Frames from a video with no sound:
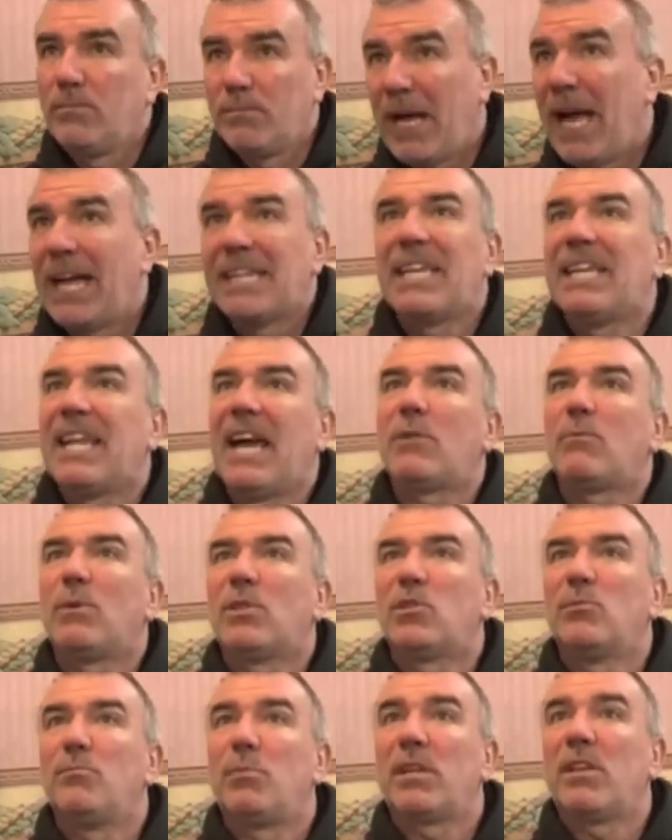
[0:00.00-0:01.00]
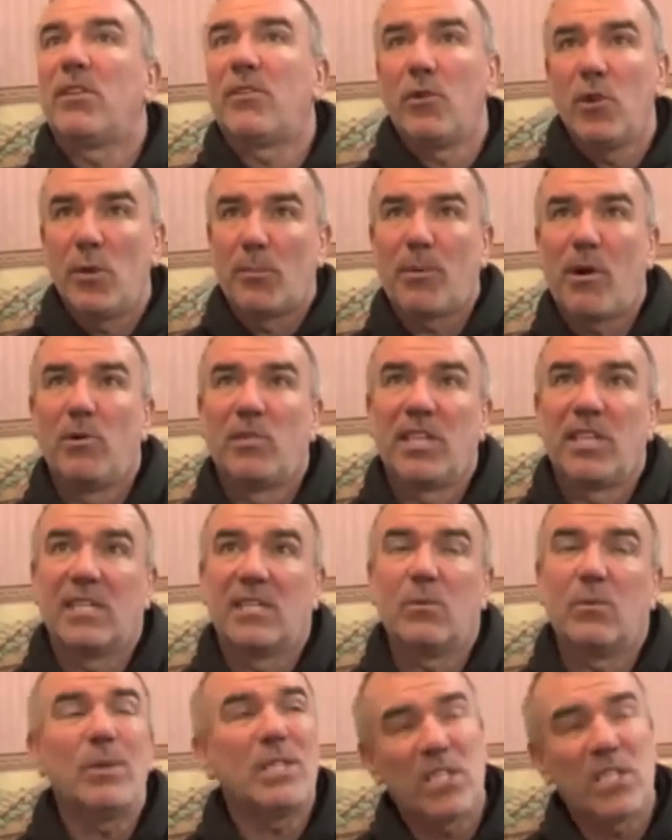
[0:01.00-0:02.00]
hand in hand with somebody through the
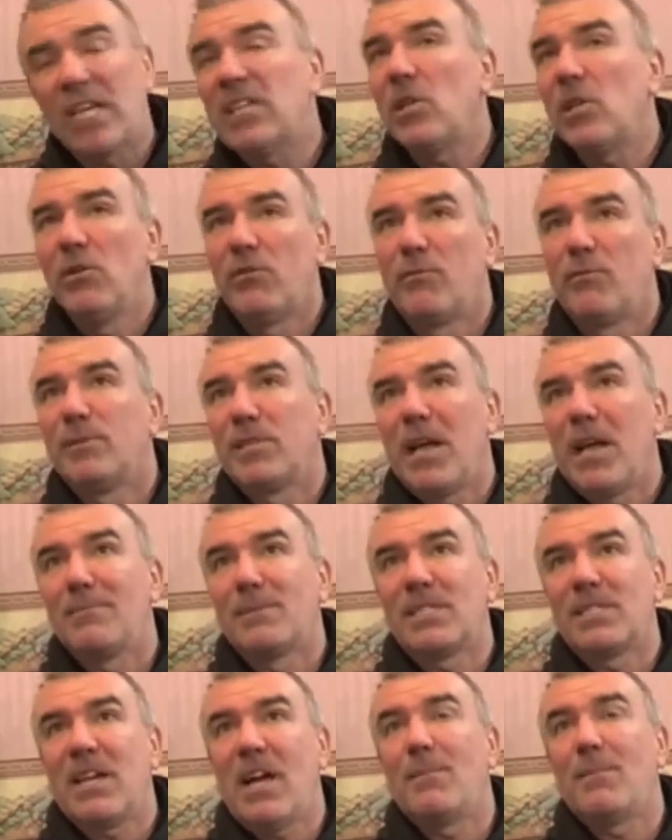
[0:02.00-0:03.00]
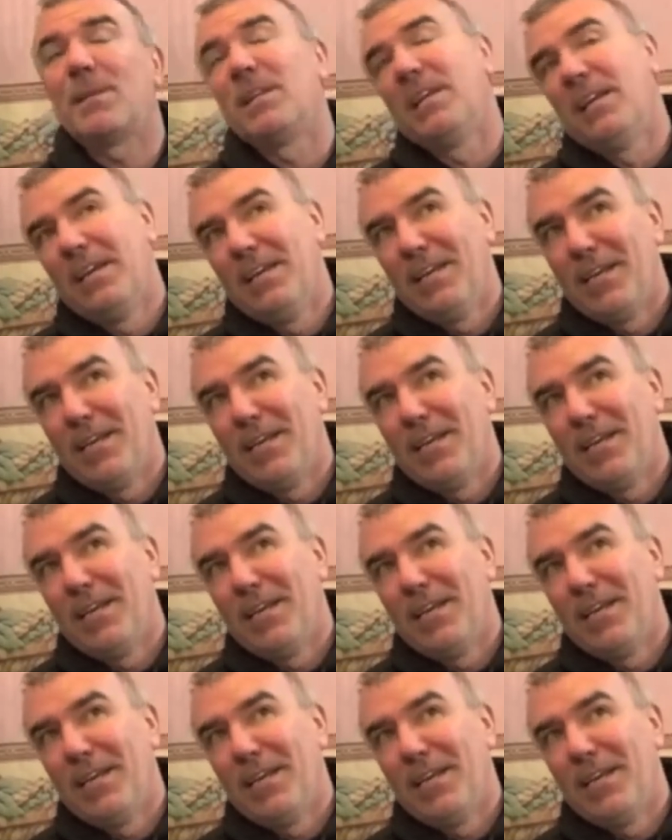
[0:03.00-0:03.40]
process, which I do from time to time, and